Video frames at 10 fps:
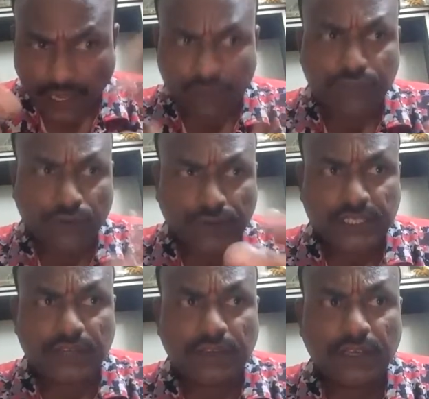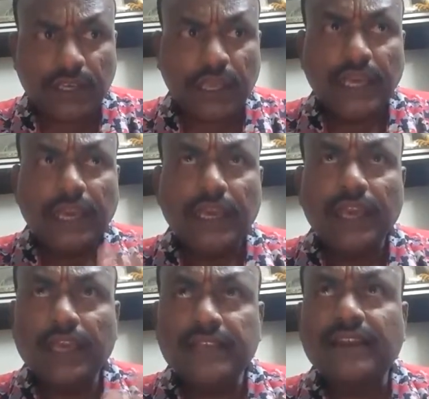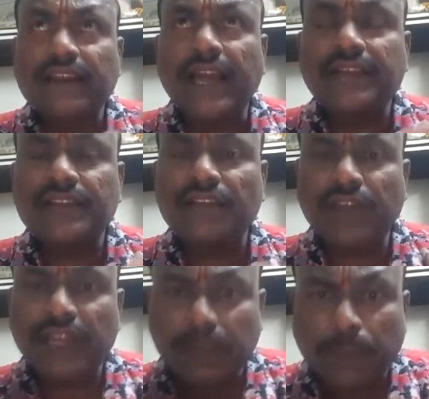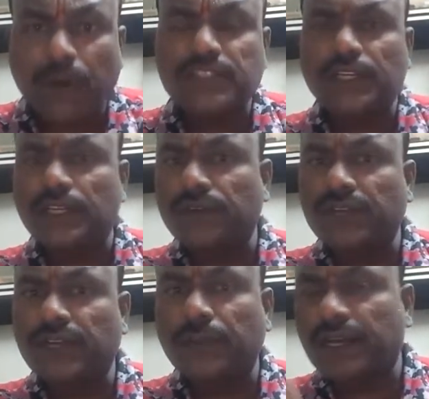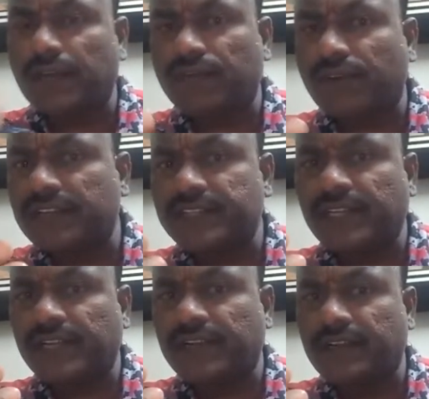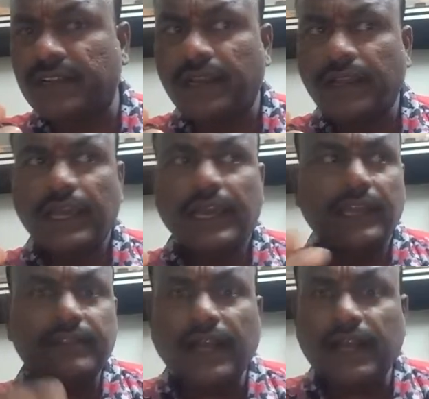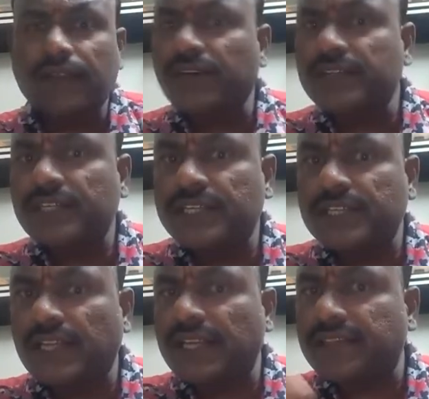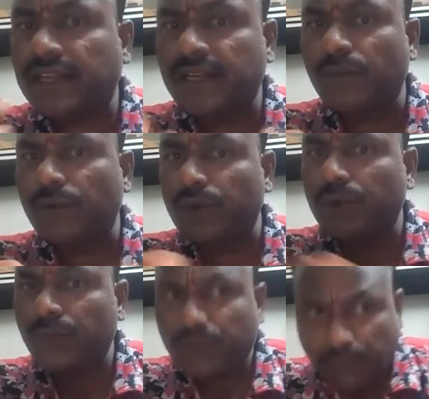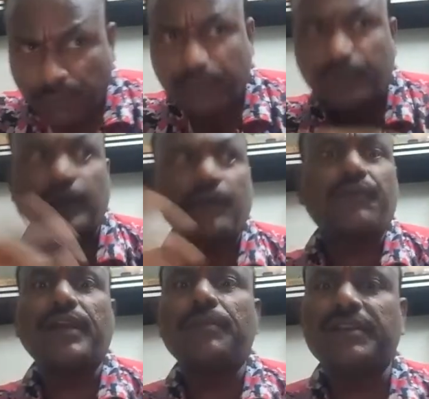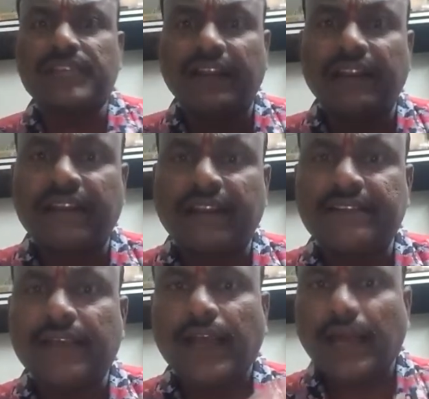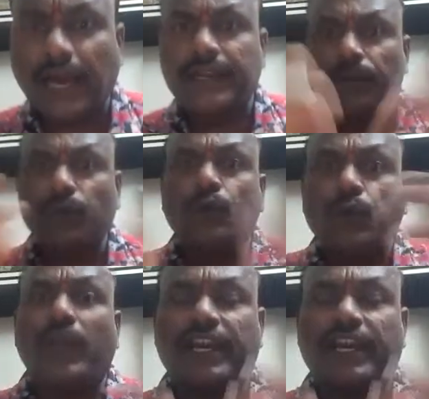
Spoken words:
Of course, he is reacting very positively, but unfortunately, in the conversation, he is unable to frame a sentence, unable to